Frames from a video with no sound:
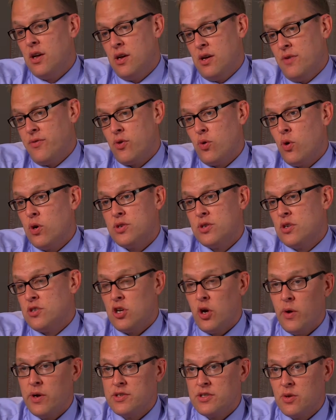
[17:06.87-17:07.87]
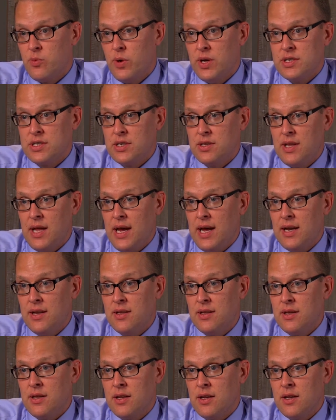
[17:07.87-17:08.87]
of course, there's always the risk
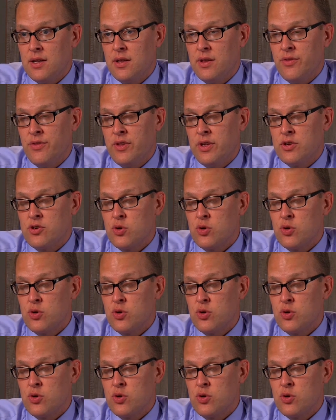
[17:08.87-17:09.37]
that the